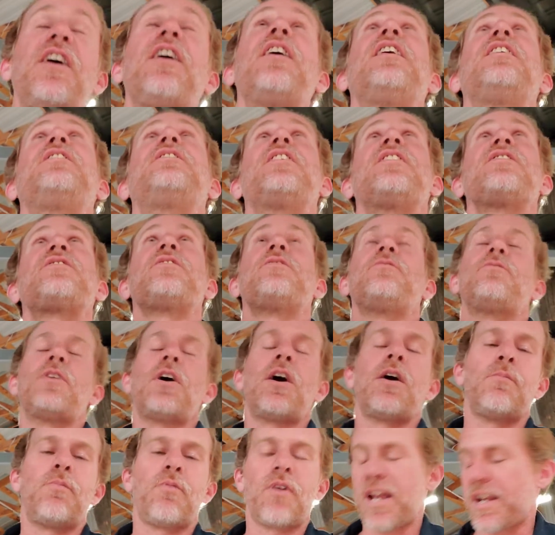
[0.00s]
It doesn't
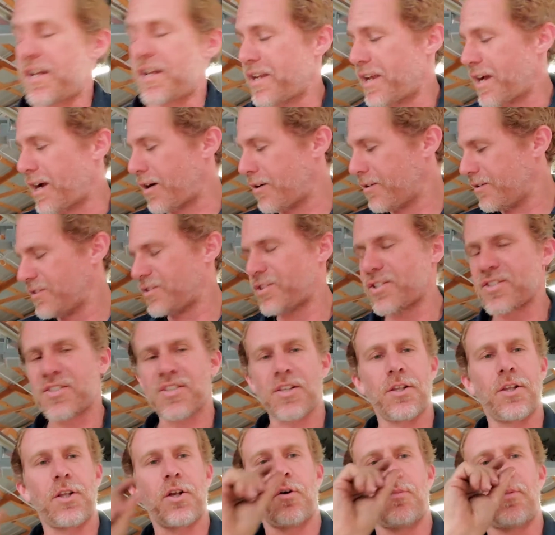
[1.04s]
rub right now, just a
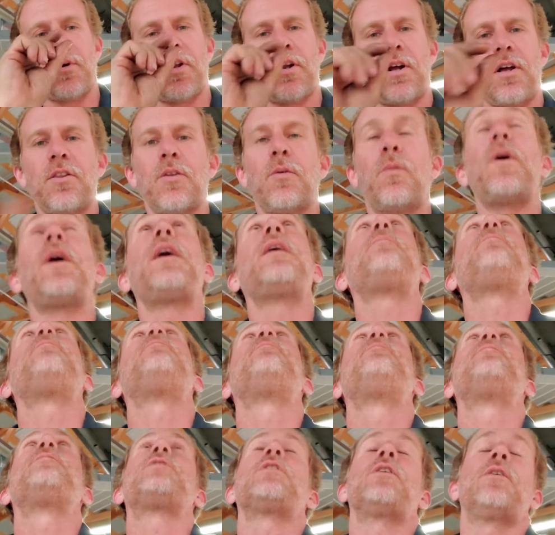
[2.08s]
little bit on the weight.
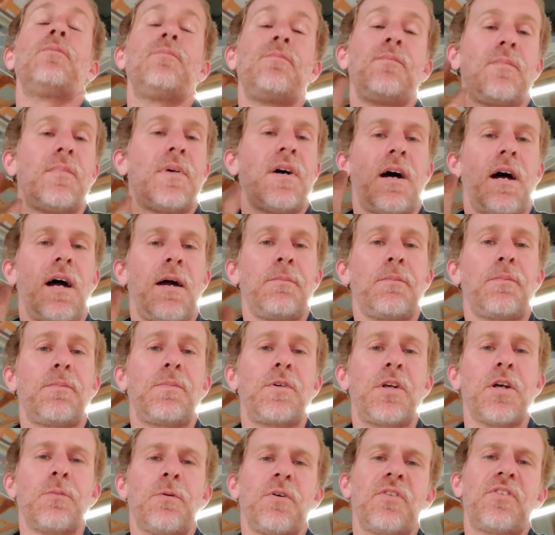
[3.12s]
So I'm
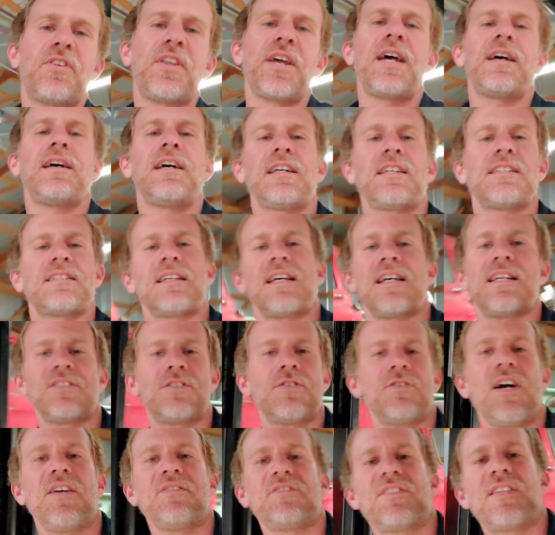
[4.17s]
good with that. Like I said, I do
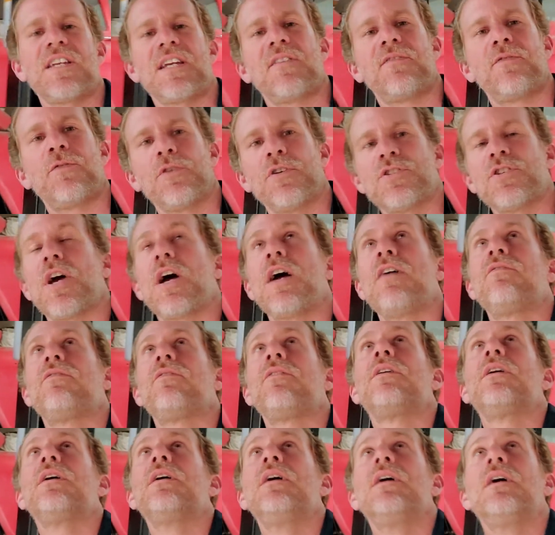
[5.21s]
have to take it for a drive.
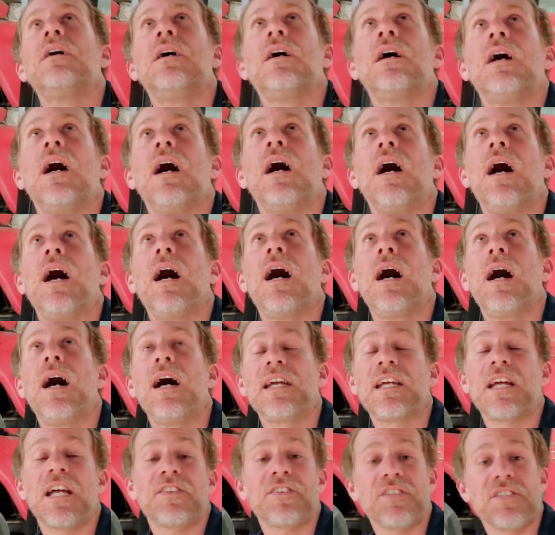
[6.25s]
I
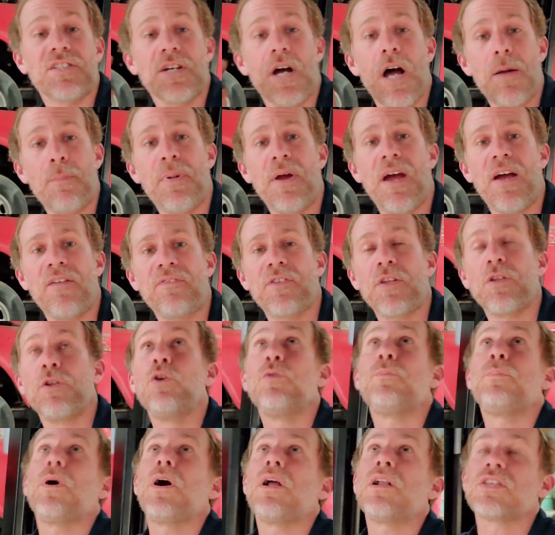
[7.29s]
got the top half of the loop
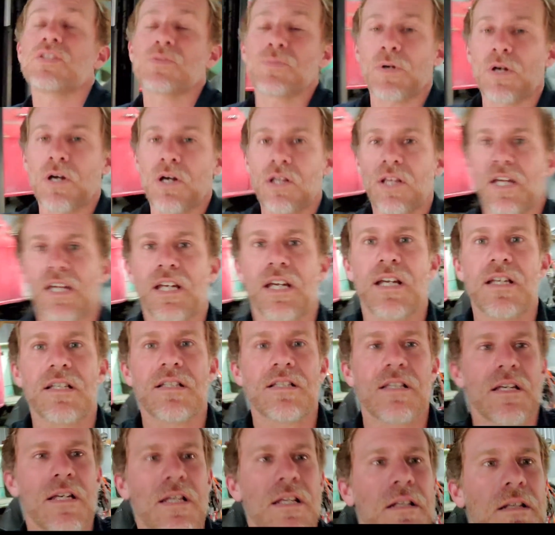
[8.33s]
on as well, like I said.